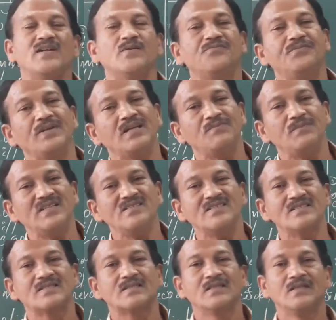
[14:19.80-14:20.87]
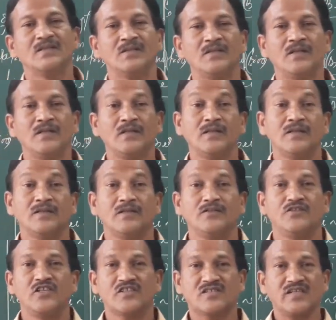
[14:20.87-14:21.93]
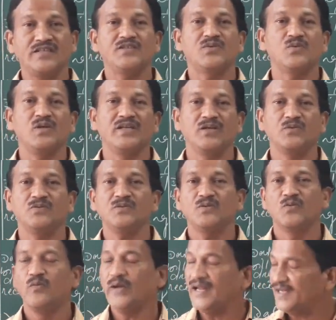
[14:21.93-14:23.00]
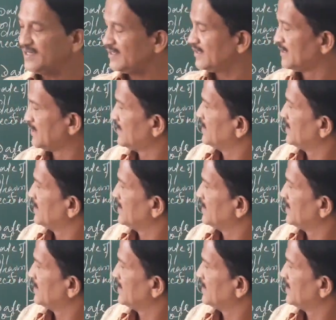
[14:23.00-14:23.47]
of bill means, just I told you, when